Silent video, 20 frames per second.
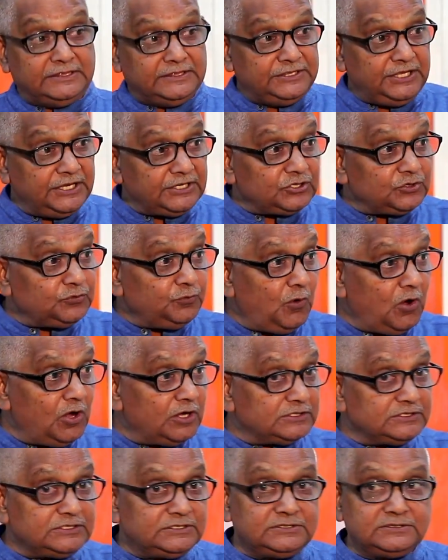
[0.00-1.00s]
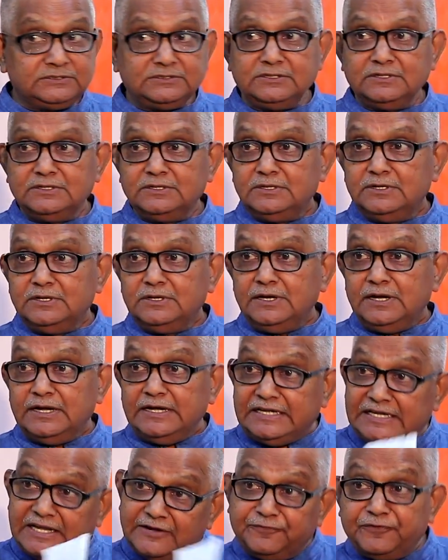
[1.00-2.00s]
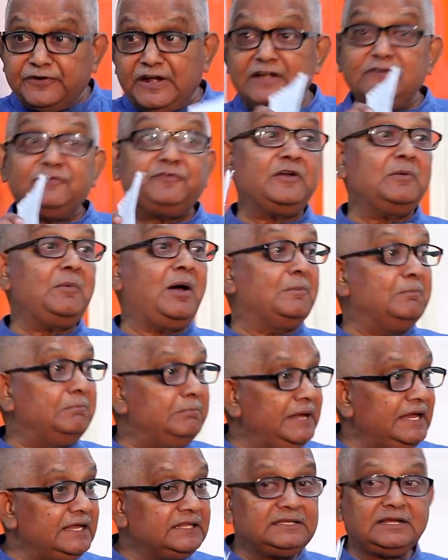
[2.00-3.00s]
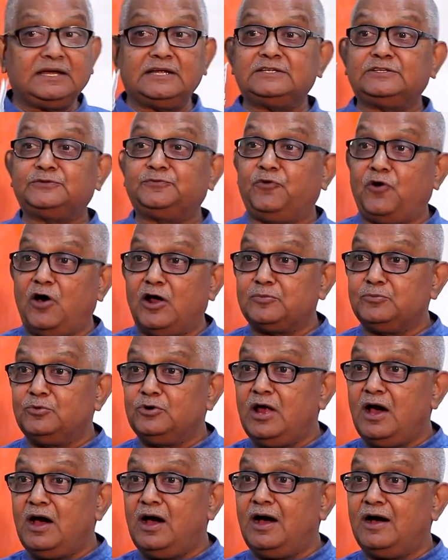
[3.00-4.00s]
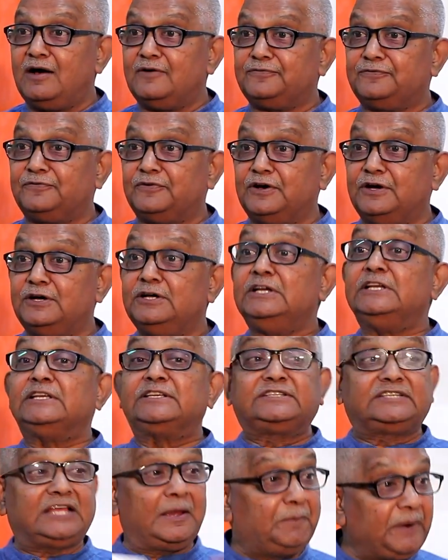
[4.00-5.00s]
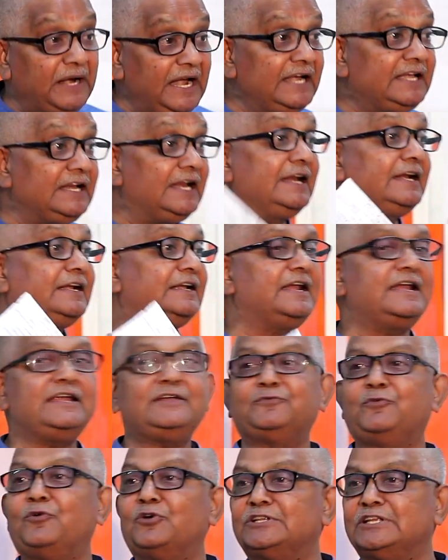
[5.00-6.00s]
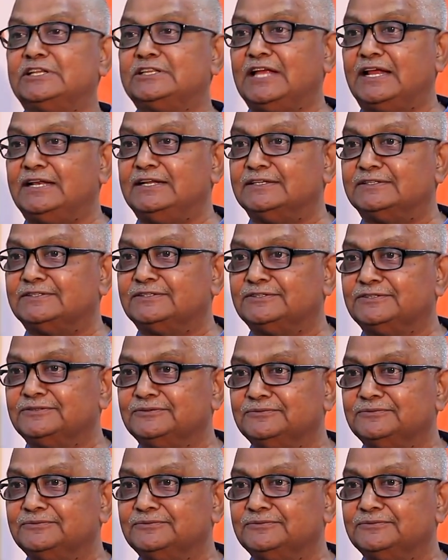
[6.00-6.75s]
This was different from Ambedkar's formula of separate electorate for the Dalits.